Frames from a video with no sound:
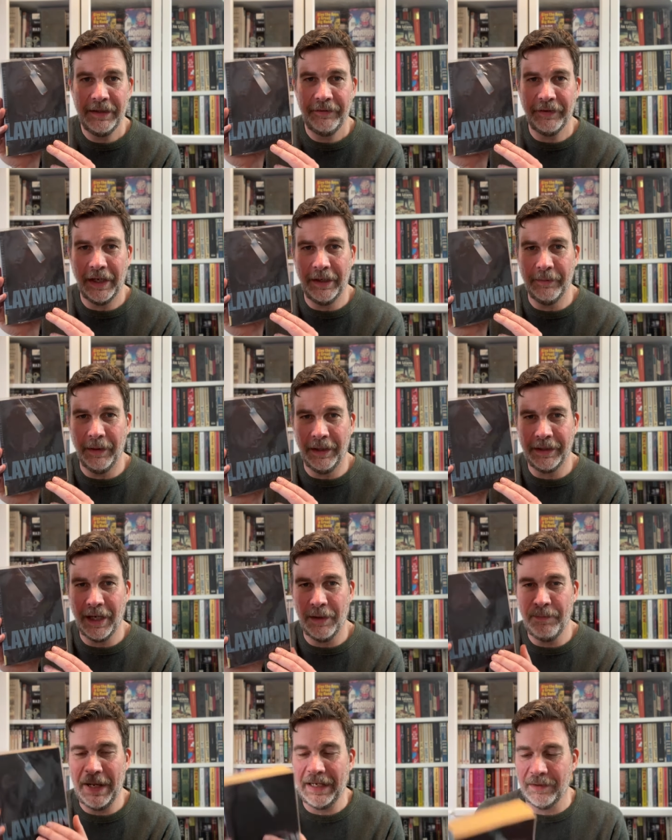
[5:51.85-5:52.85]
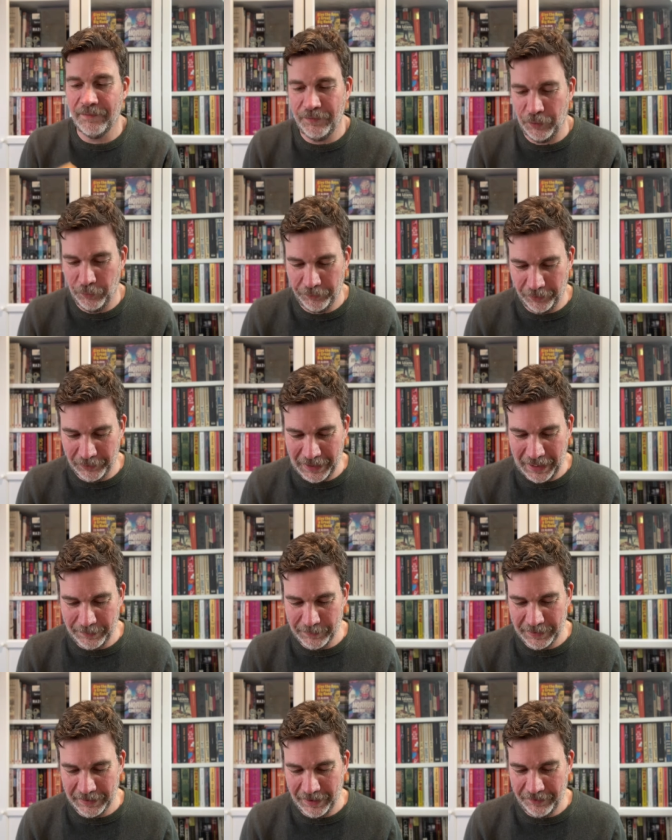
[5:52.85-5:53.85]
So I go back and forth on
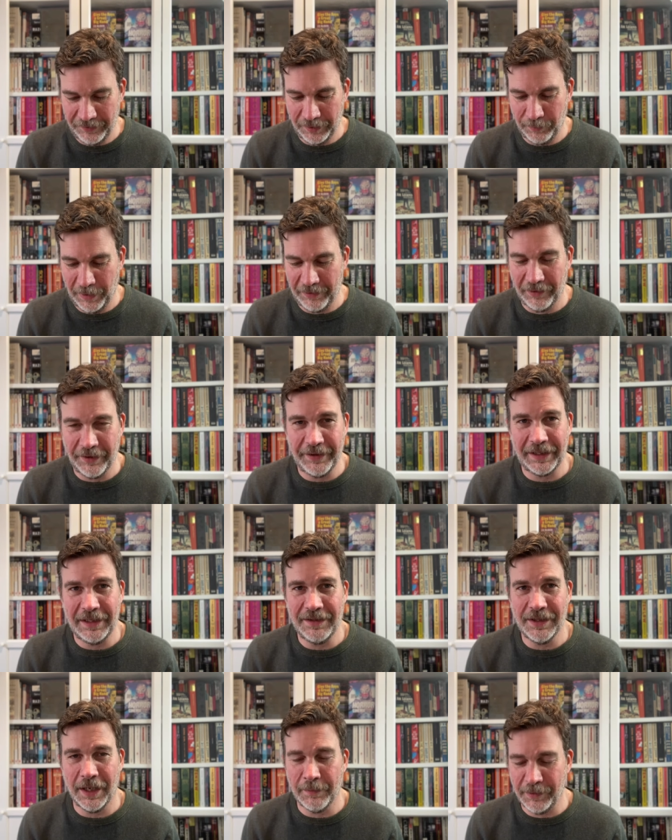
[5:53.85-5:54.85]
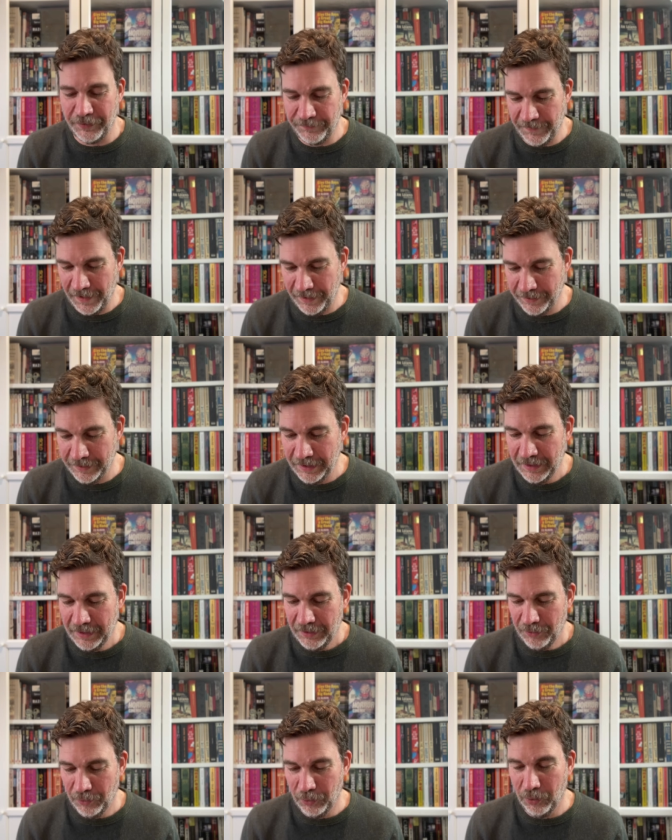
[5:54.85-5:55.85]
Laymon as to whether I think he's harmless fun
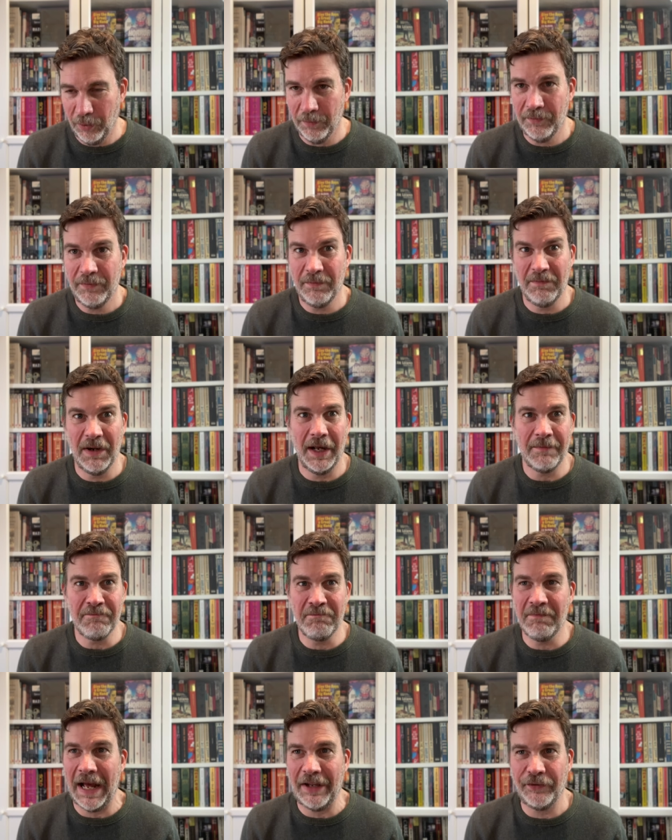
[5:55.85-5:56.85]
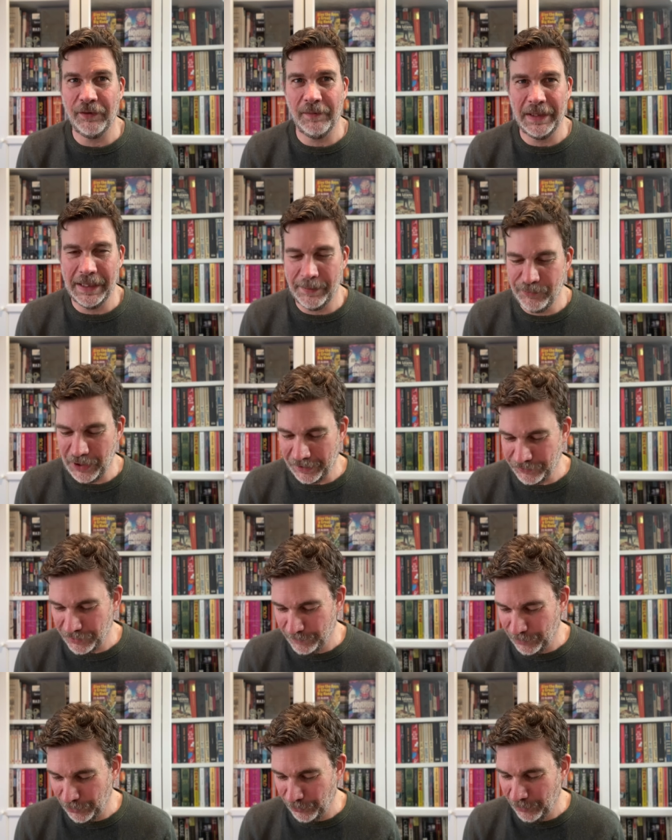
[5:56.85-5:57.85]
or like massively
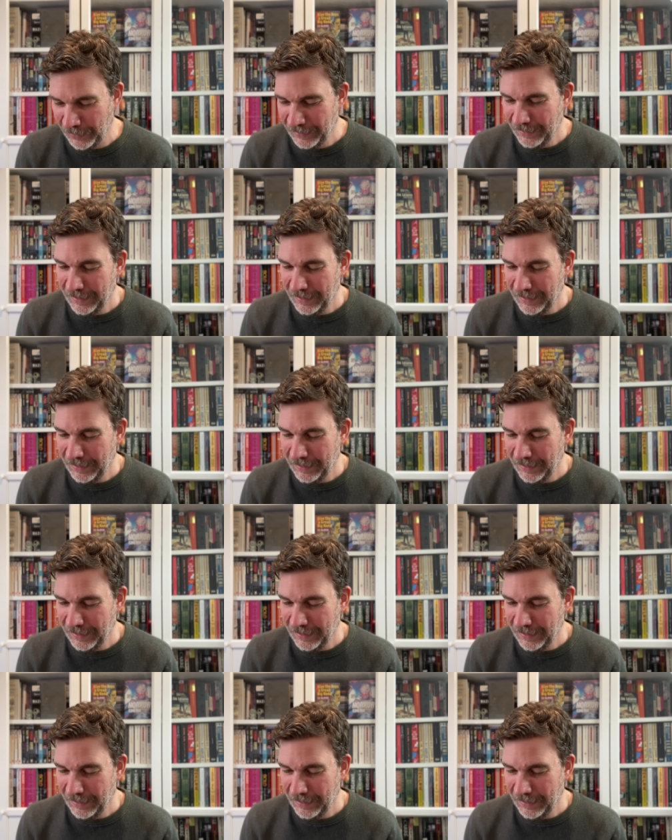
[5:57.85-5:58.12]
objectionable.